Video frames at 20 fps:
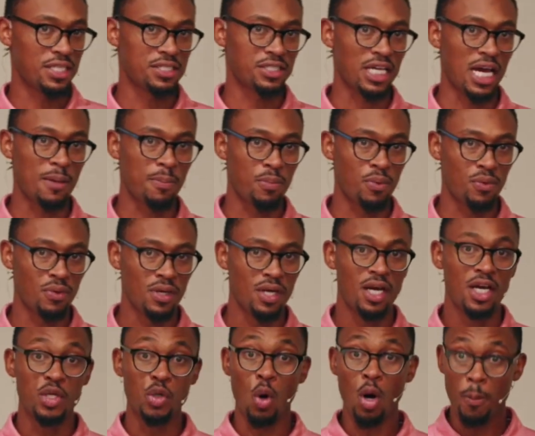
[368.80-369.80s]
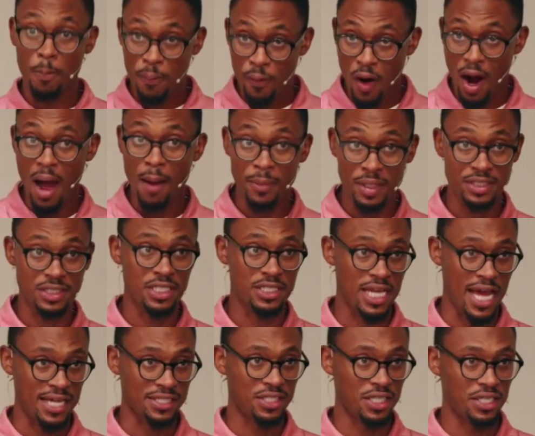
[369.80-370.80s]
as a disciple, your
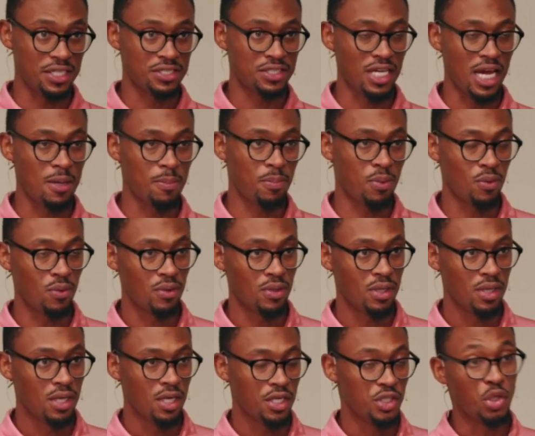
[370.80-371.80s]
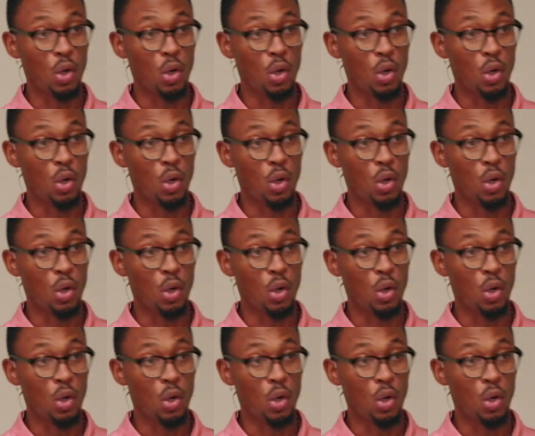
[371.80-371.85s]
promises as a disciple,